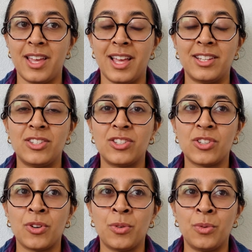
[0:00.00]
And
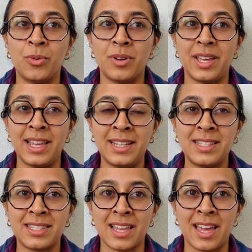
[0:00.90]
so
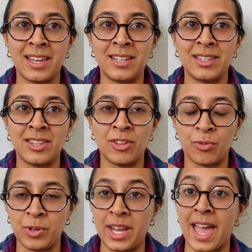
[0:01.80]
inside the
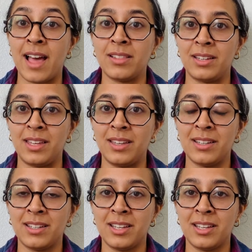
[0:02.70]
reality